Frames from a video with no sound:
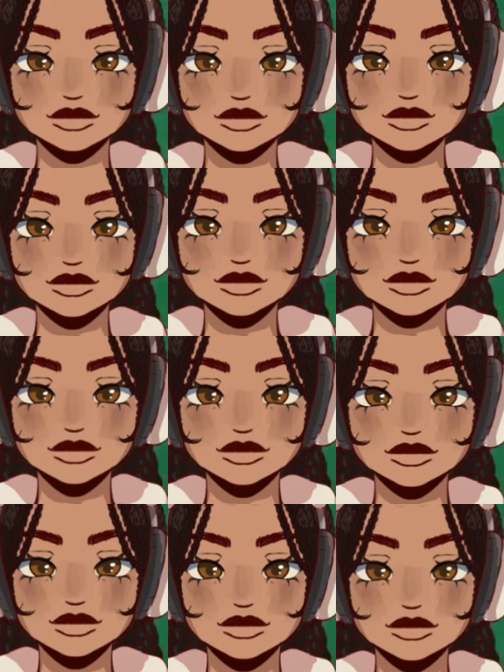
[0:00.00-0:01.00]

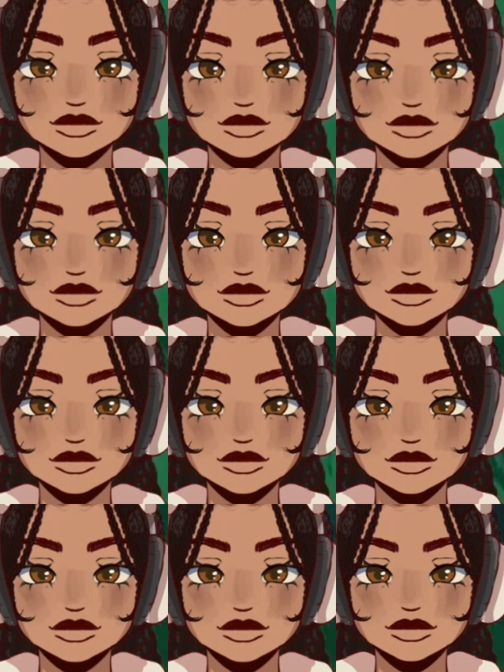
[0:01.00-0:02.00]

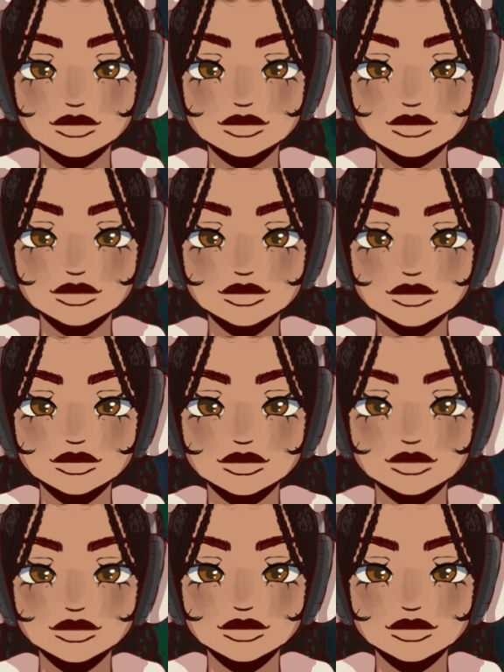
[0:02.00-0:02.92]
(silence)